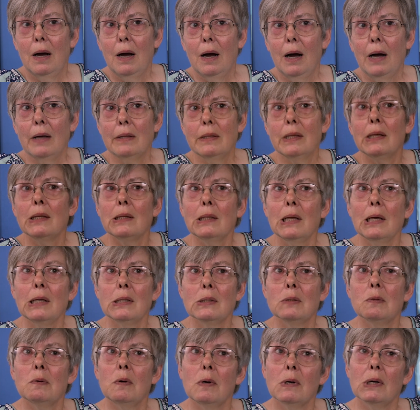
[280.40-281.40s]
I think
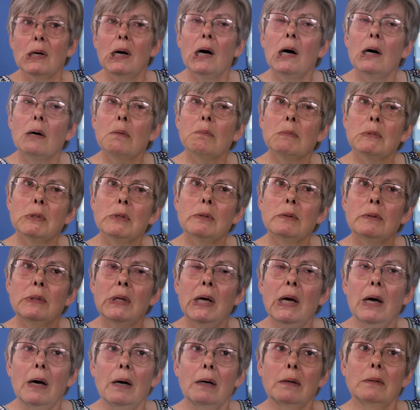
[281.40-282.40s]
that's what calms you
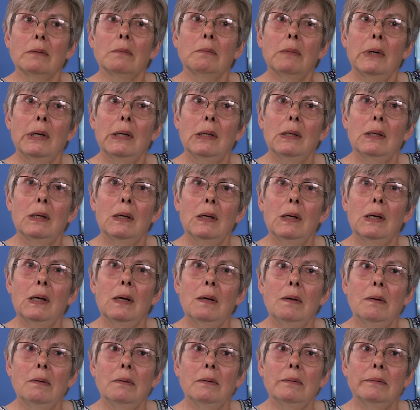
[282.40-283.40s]
down when
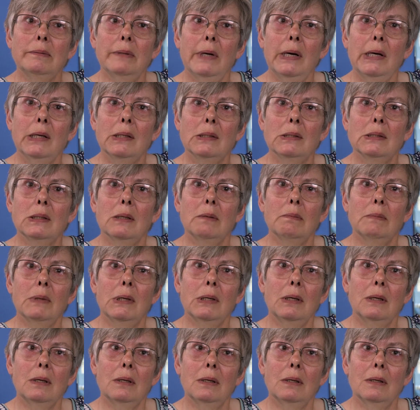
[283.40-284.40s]
you've had
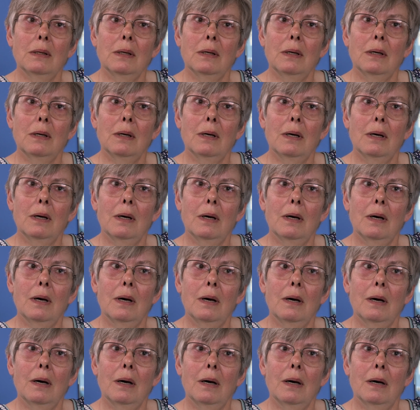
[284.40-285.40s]
something
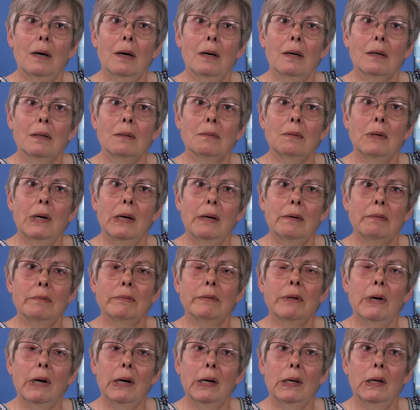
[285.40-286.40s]
quite
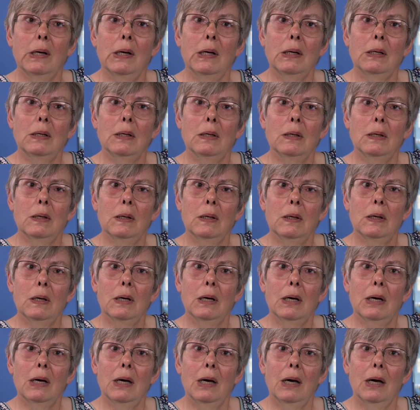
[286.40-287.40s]
frightening
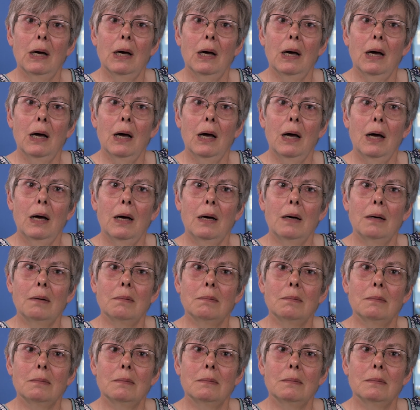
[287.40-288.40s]

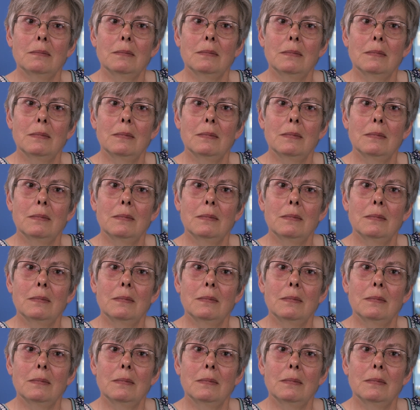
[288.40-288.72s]
um,